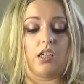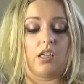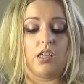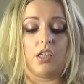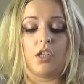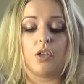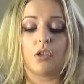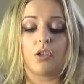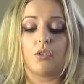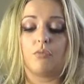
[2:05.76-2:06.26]

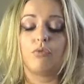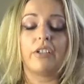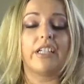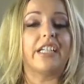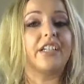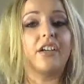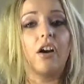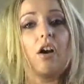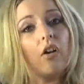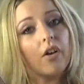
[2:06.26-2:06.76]
You really
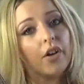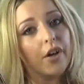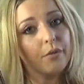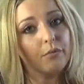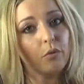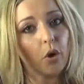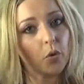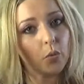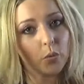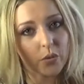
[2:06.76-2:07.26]
can't go
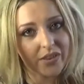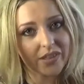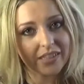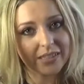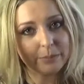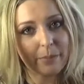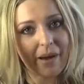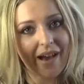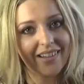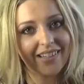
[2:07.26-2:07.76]
wrong with
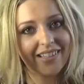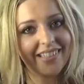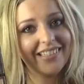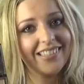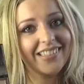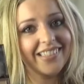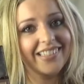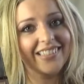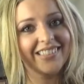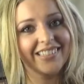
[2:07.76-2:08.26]
this palette.
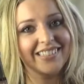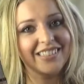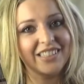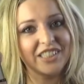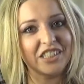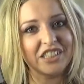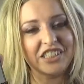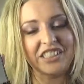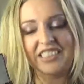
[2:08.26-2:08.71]
It's a good